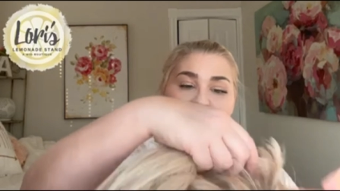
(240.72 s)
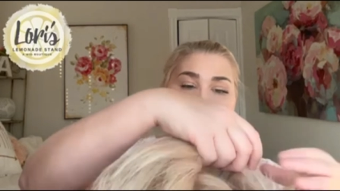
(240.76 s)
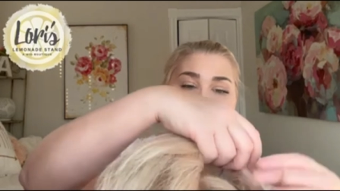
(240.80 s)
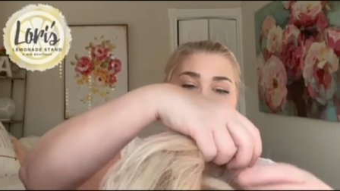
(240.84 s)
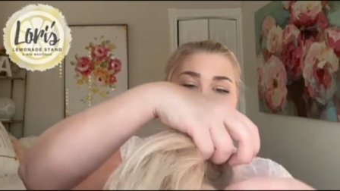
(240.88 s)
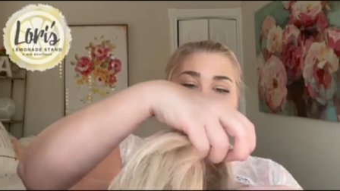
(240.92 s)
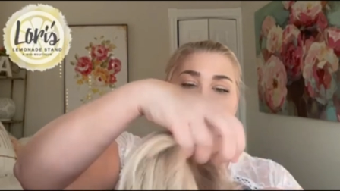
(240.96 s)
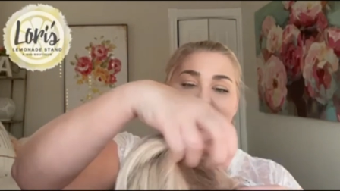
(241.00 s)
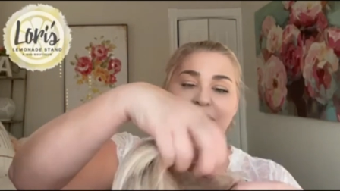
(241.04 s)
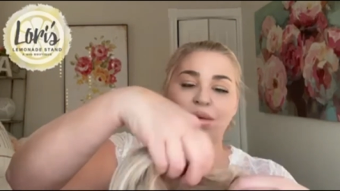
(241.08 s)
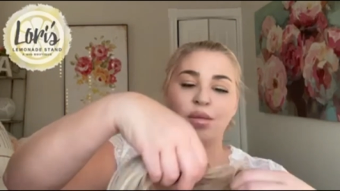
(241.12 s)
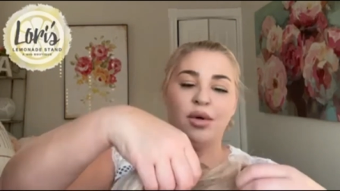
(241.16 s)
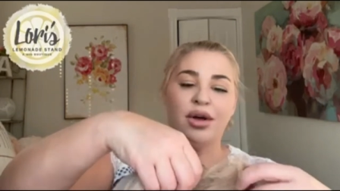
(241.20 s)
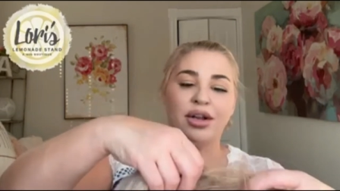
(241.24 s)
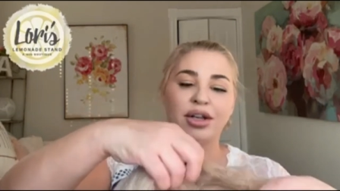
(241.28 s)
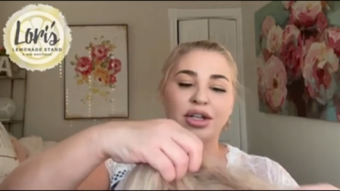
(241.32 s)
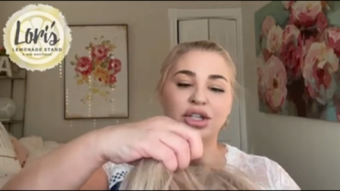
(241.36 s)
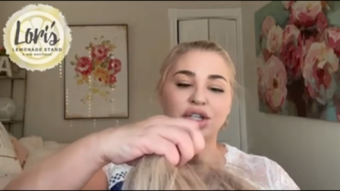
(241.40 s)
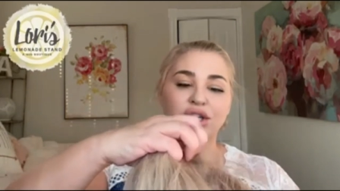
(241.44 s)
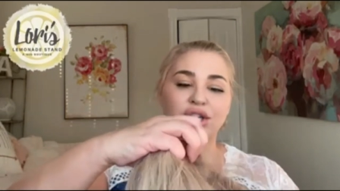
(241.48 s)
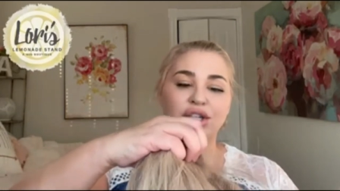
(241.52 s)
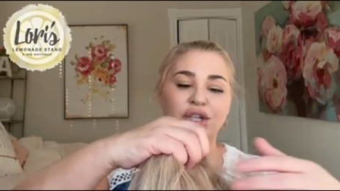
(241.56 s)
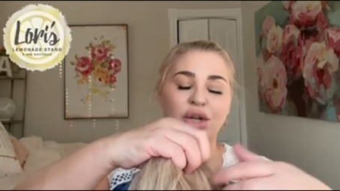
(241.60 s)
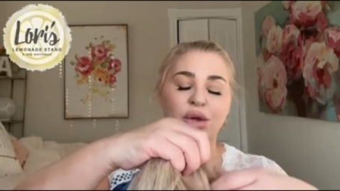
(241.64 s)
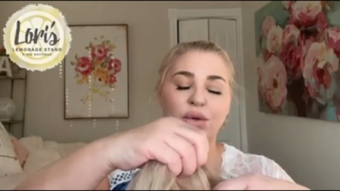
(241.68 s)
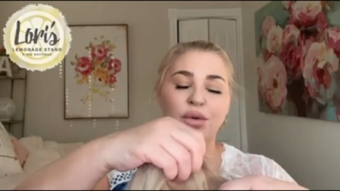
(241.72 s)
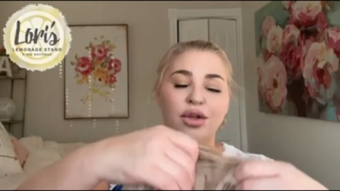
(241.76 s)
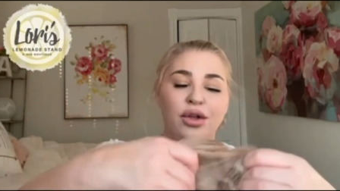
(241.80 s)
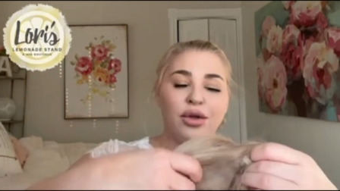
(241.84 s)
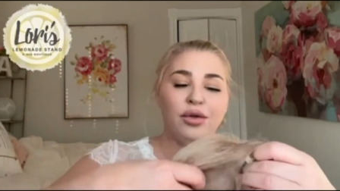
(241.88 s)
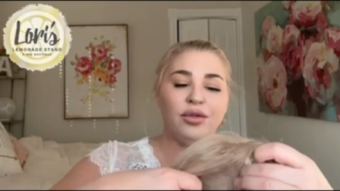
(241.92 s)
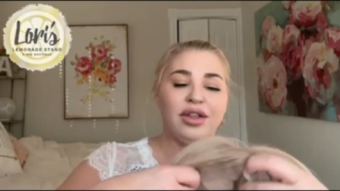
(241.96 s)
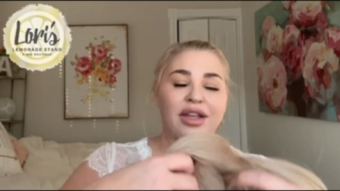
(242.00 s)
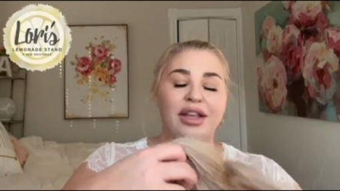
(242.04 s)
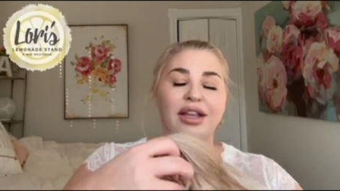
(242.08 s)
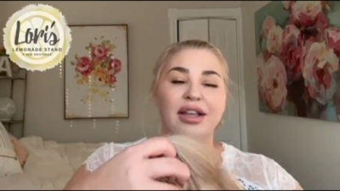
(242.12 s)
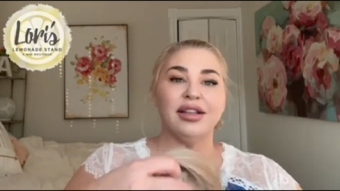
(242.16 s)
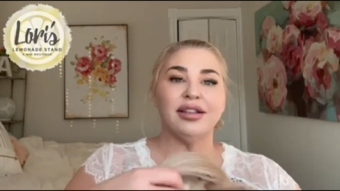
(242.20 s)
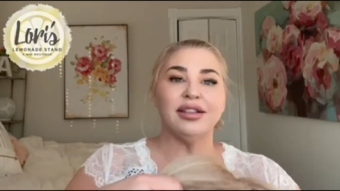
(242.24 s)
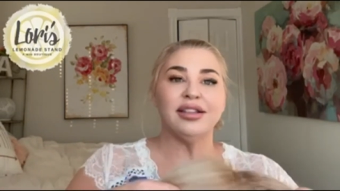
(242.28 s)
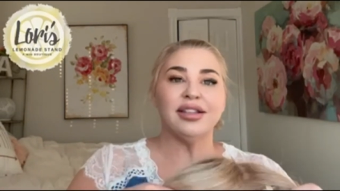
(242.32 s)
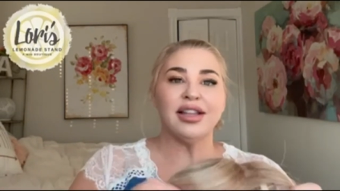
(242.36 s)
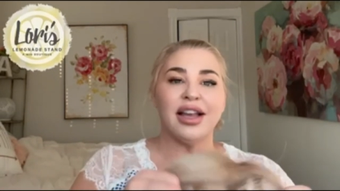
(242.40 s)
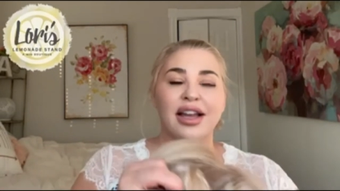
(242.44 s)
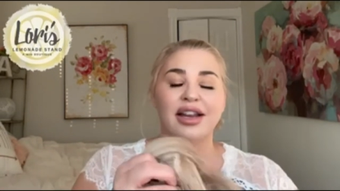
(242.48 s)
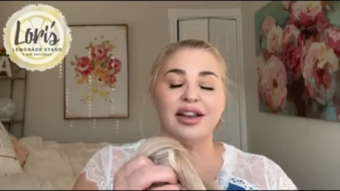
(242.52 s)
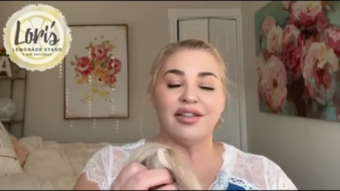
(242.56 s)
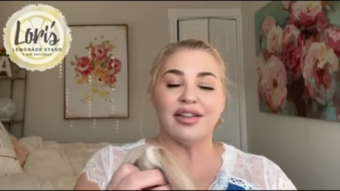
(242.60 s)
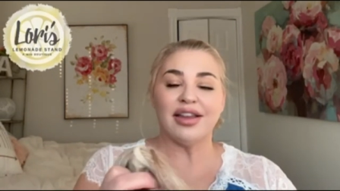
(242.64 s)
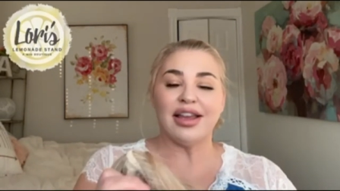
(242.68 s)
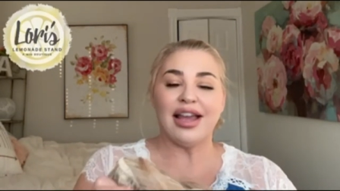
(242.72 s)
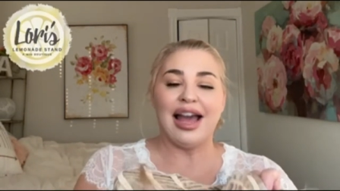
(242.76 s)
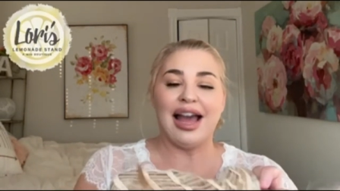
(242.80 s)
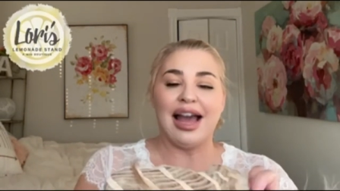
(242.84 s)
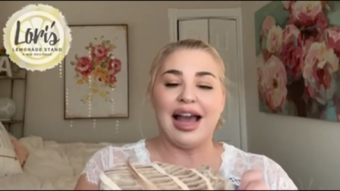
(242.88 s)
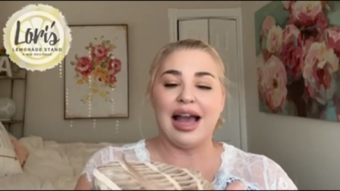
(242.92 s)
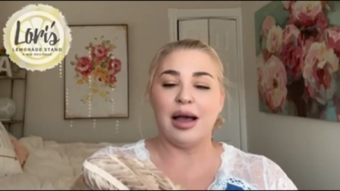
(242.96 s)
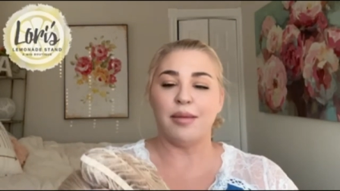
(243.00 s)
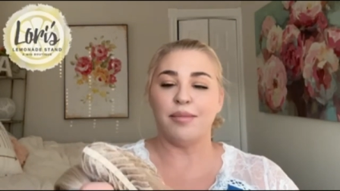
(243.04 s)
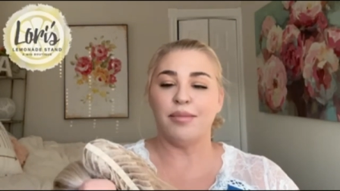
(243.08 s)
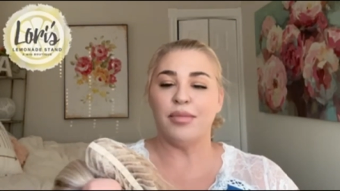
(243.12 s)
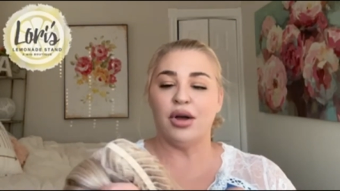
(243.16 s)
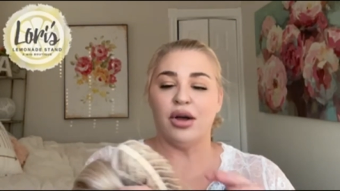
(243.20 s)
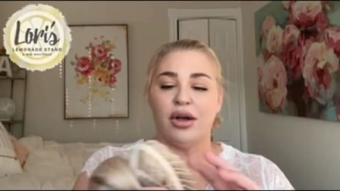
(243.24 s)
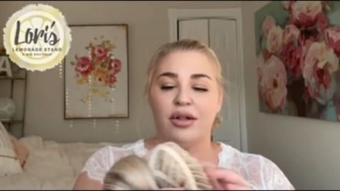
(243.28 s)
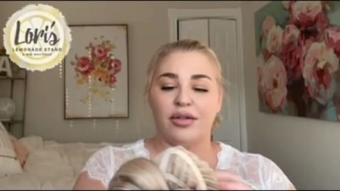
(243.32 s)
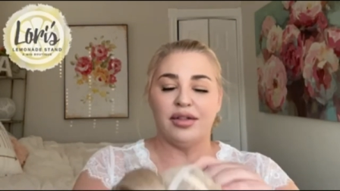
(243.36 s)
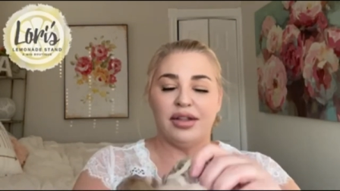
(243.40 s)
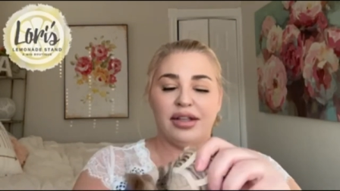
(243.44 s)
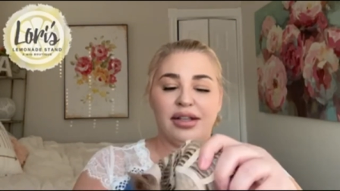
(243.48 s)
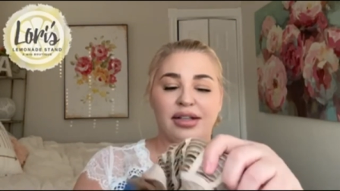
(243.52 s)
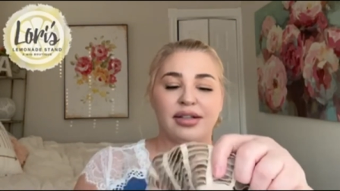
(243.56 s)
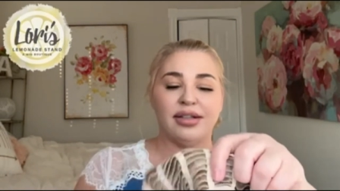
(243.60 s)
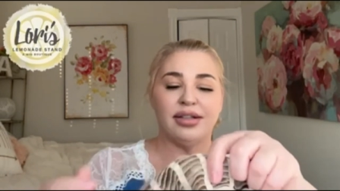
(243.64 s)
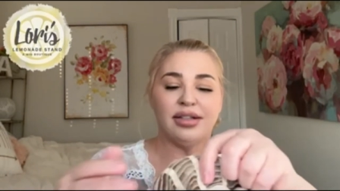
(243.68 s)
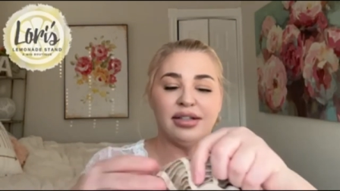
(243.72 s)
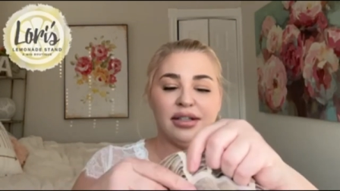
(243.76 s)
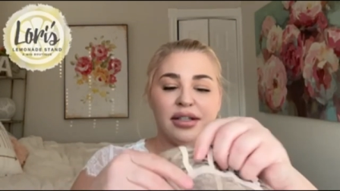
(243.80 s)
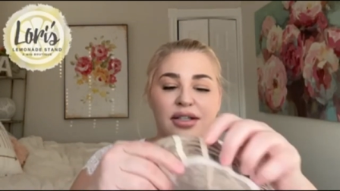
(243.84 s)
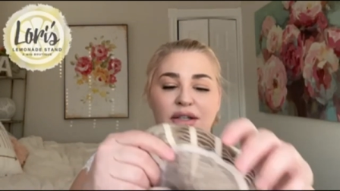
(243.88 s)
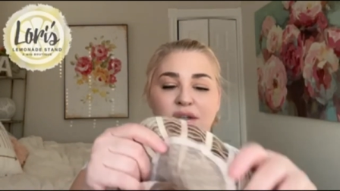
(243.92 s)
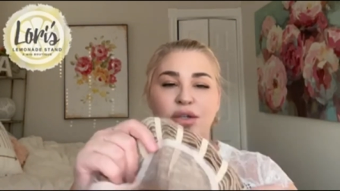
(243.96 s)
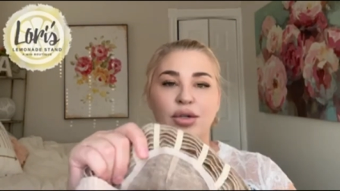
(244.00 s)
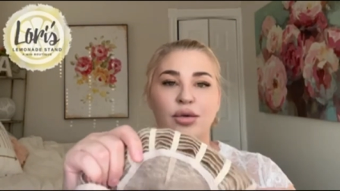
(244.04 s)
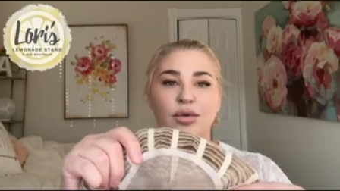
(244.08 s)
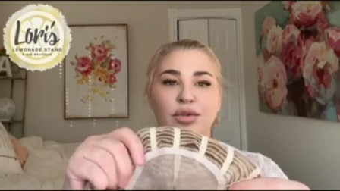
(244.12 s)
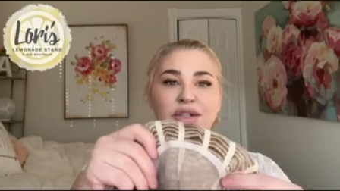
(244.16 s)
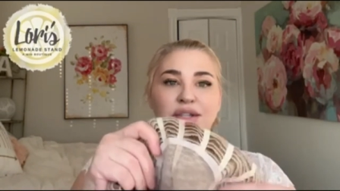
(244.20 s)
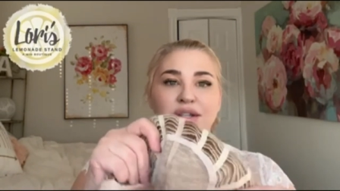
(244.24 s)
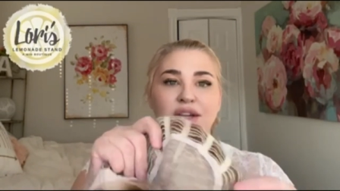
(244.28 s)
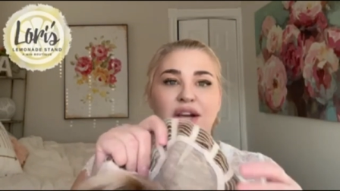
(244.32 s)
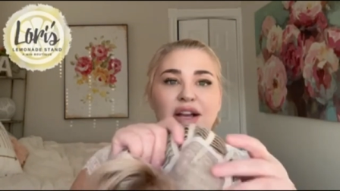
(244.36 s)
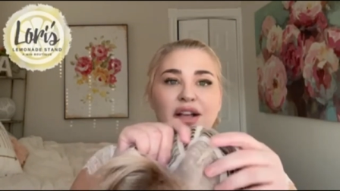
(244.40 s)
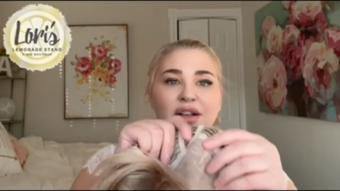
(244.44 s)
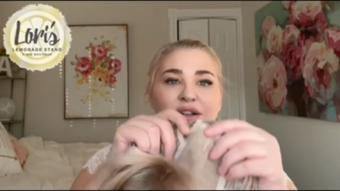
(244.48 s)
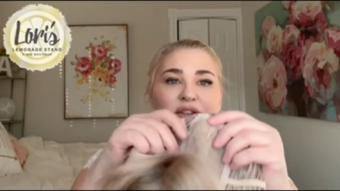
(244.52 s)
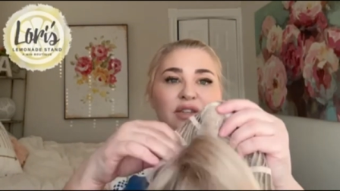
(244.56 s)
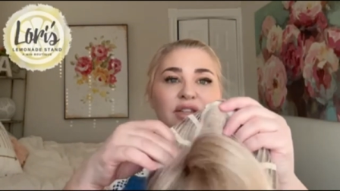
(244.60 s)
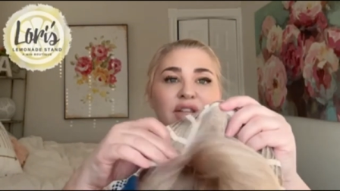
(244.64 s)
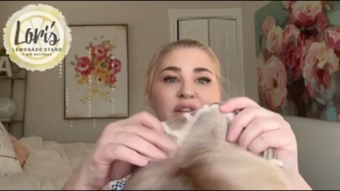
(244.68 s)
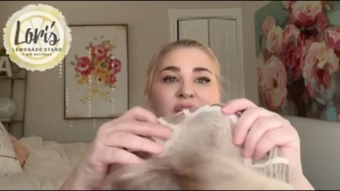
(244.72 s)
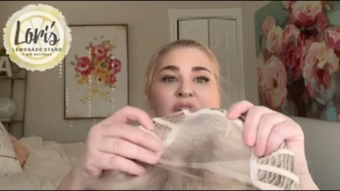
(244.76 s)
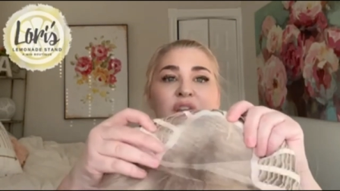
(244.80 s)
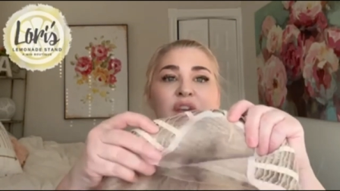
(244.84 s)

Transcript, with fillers: do, I want to show you the inside of the cap on these two styles.